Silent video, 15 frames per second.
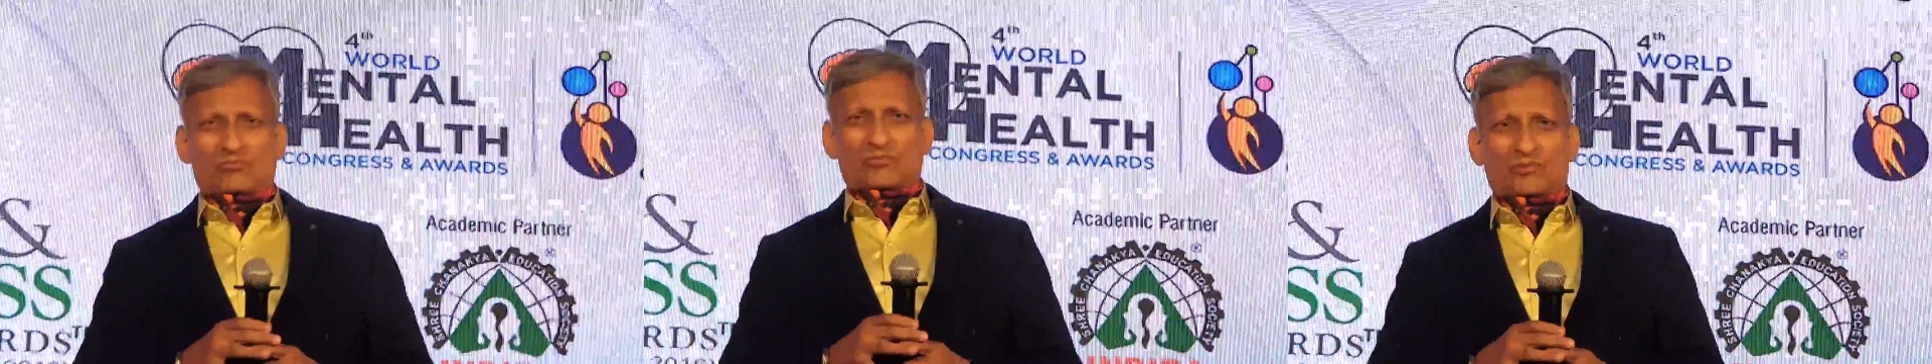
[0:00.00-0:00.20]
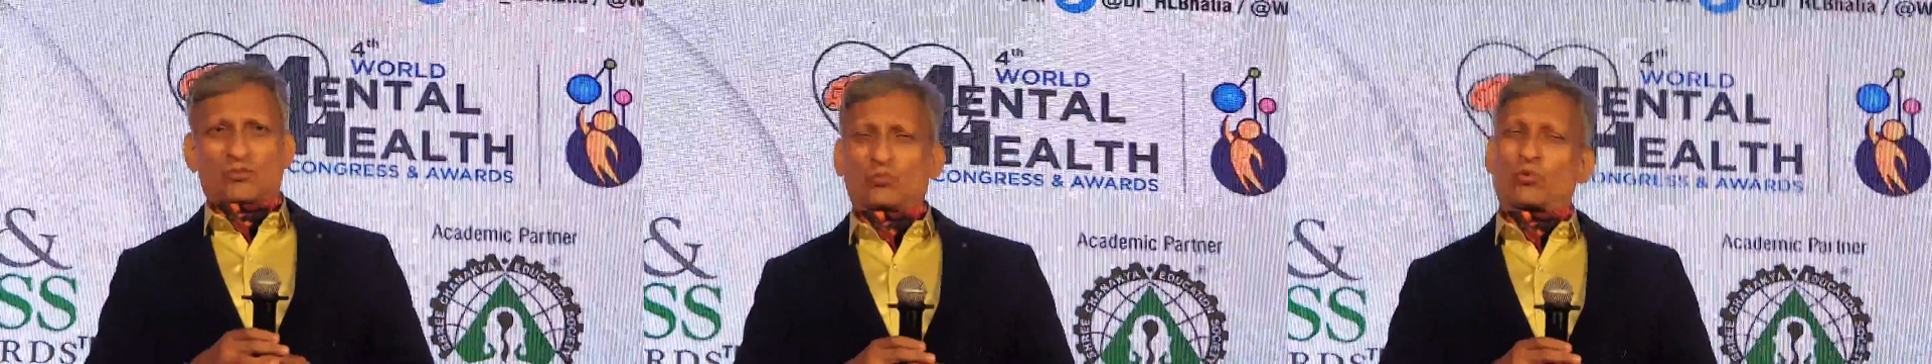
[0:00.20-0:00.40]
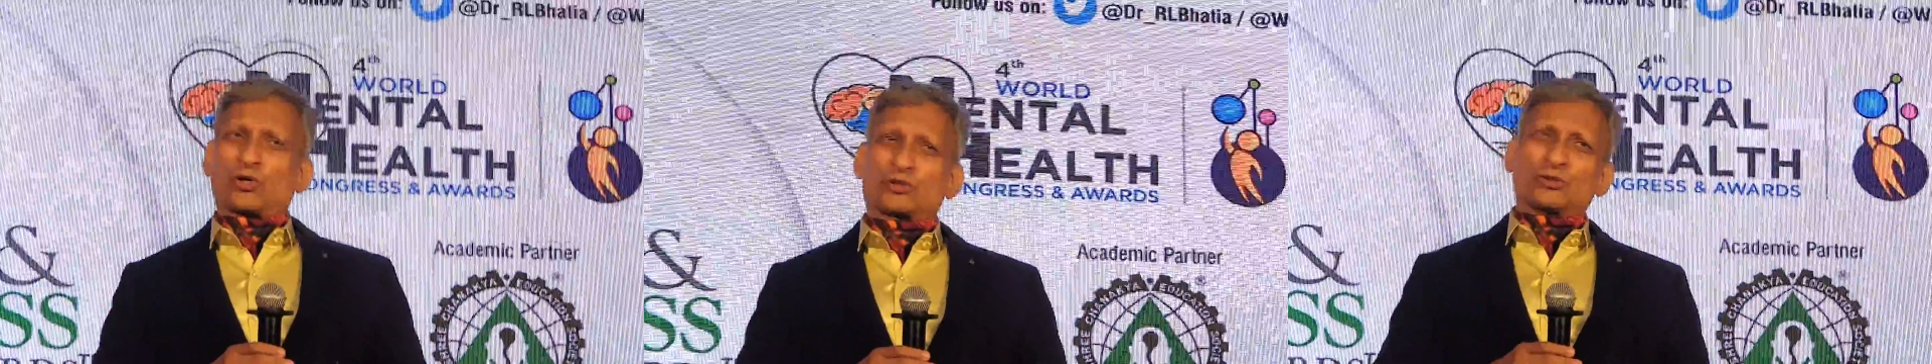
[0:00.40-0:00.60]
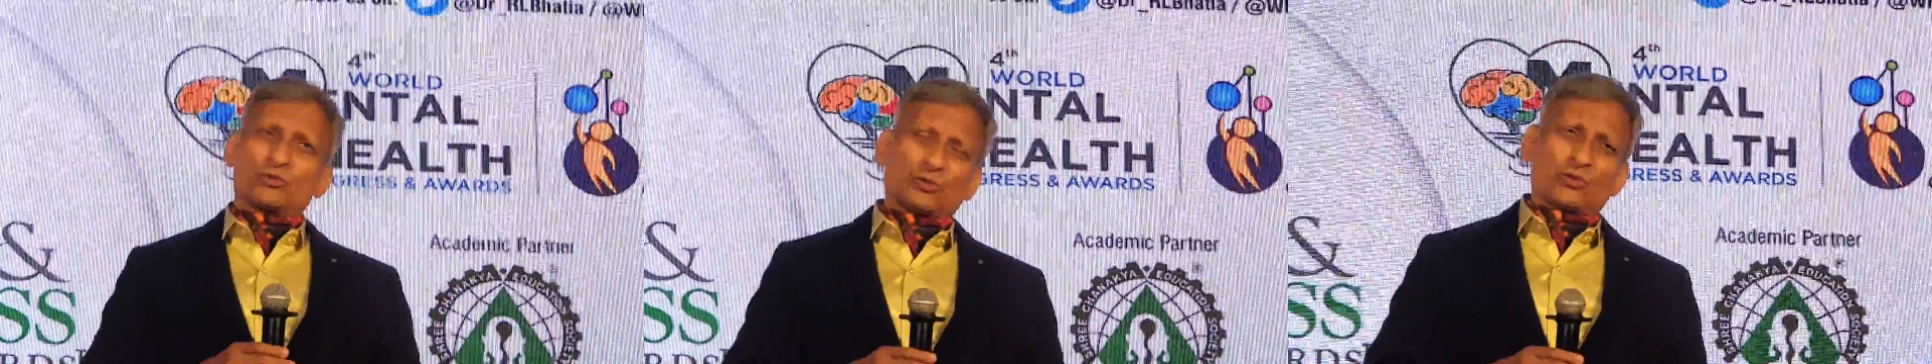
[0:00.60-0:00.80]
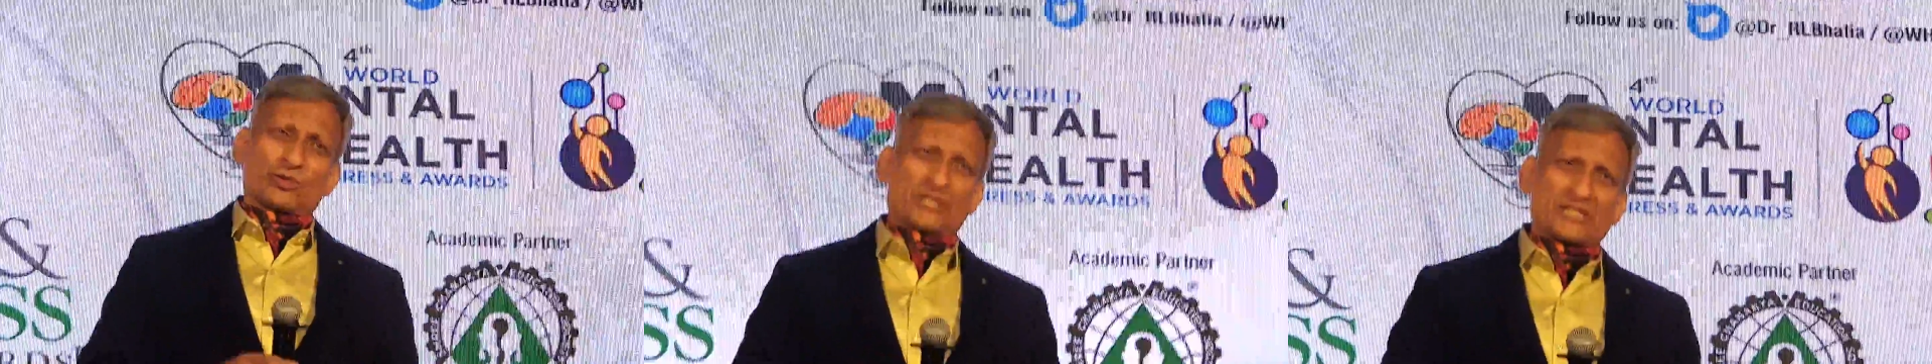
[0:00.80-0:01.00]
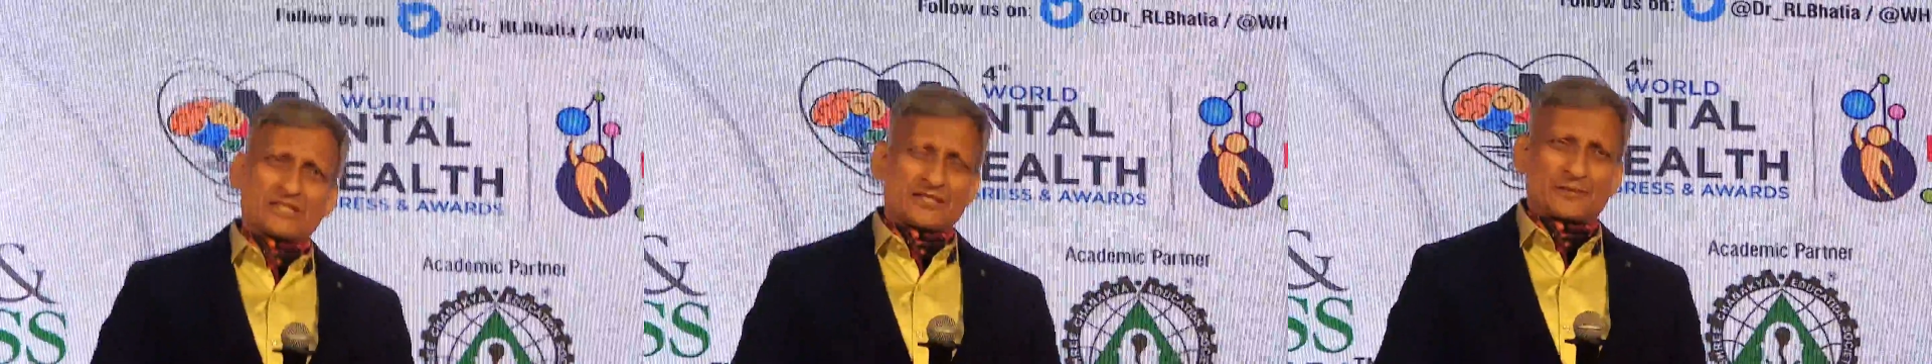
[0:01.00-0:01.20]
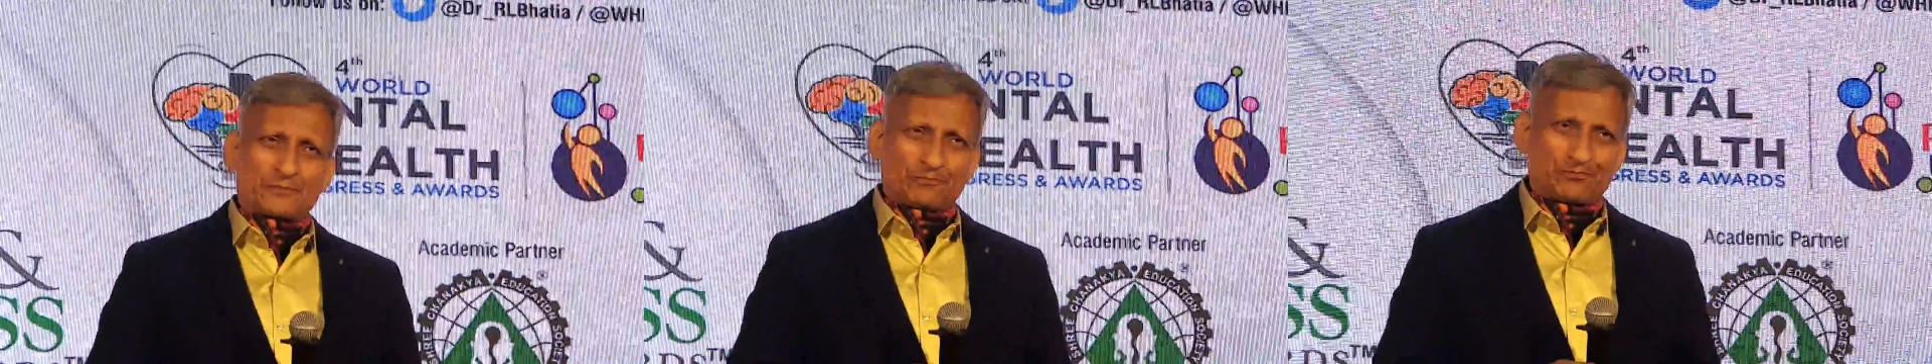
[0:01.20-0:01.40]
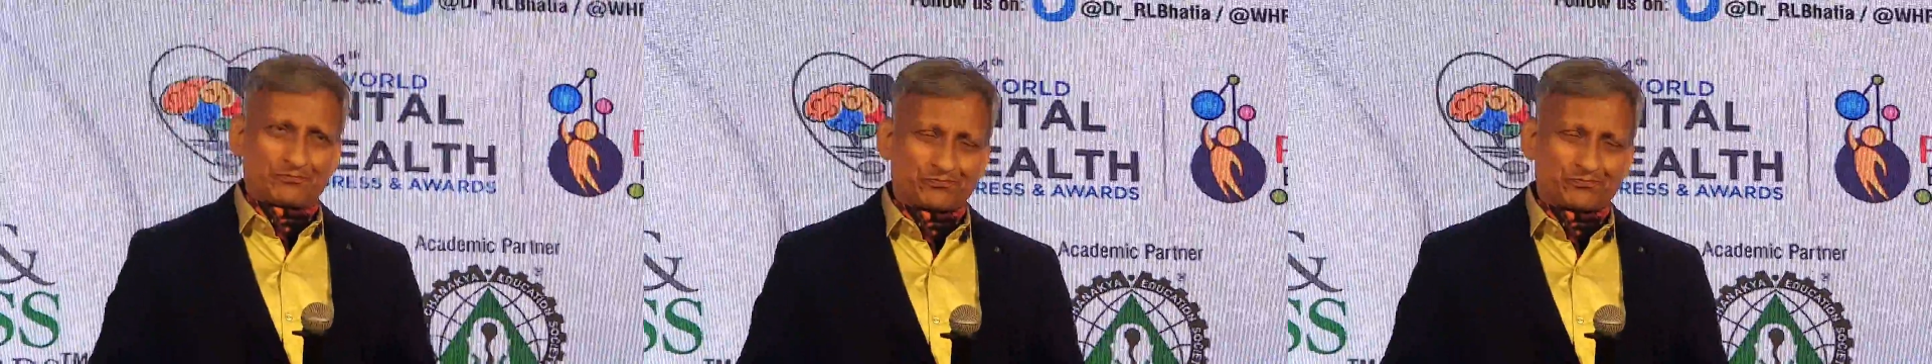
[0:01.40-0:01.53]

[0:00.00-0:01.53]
Now what you do is,